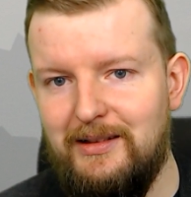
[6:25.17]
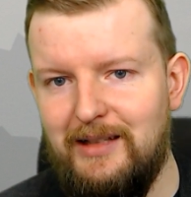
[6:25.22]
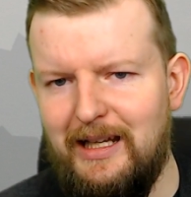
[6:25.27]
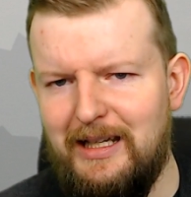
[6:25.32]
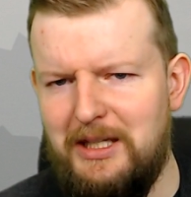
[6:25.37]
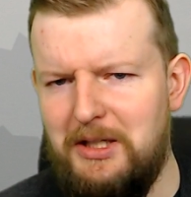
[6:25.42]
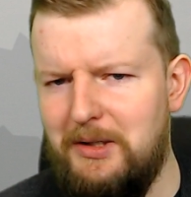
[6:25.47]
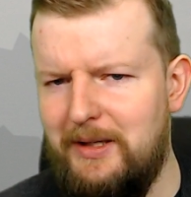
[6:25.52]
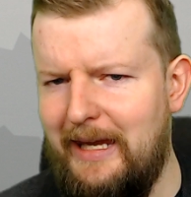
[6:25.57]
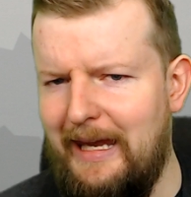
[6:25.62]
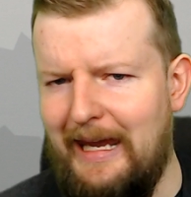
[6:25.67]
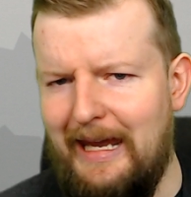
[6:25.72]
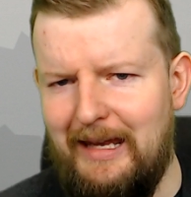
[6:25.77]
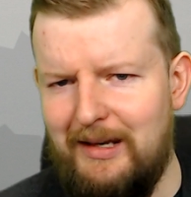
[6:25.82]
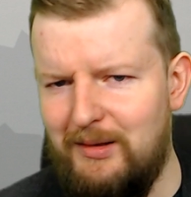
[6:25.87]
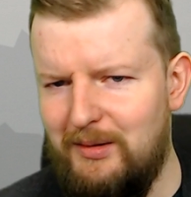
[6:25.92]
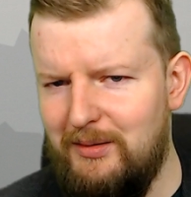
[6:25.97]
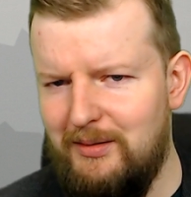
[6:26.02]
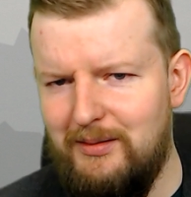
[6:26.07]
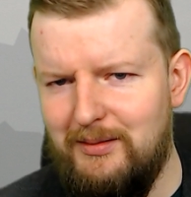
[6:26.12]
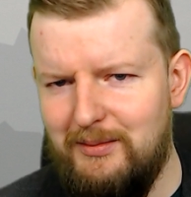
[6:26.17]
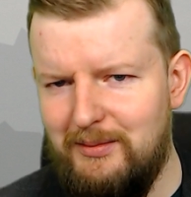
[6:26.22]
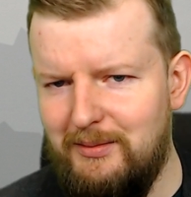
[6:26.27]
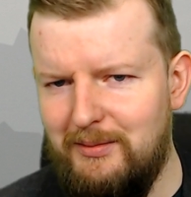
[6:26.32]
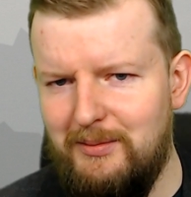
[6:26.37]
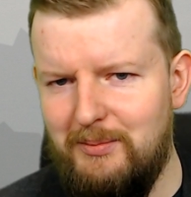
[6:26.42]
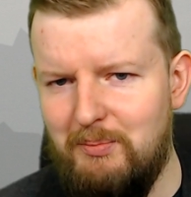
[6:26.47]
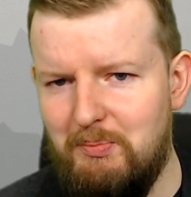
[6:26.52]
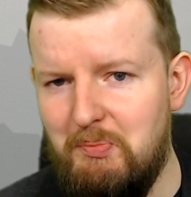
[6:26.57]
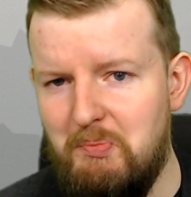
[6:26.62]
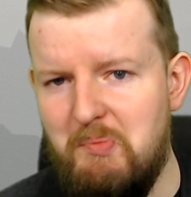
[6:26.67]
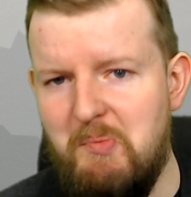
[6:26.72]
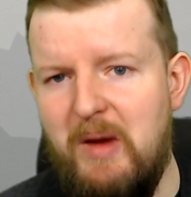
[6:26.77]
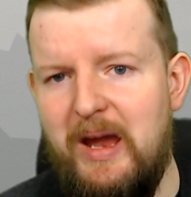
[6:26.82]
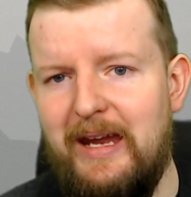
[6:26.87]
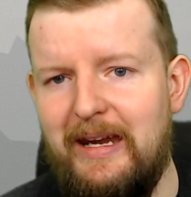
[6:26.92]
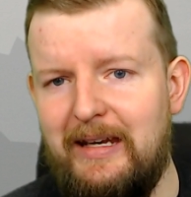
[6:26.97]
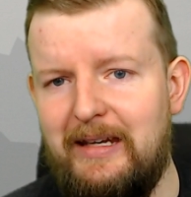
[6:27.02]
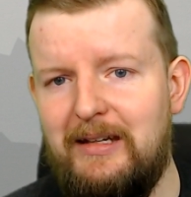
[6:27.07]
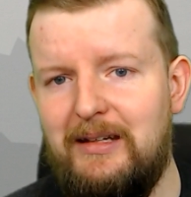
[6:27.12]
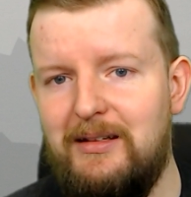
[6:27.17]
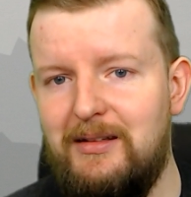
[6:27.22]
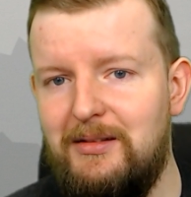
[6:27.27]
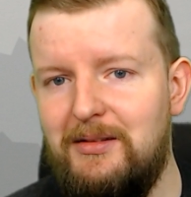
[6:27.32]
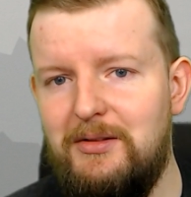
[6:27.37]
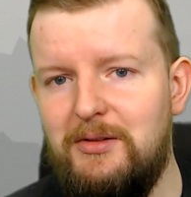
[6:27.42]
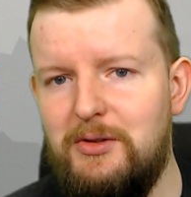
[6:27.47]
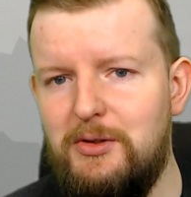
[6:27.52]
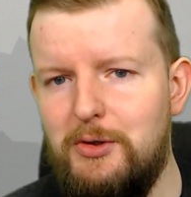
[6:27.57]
Like you can't make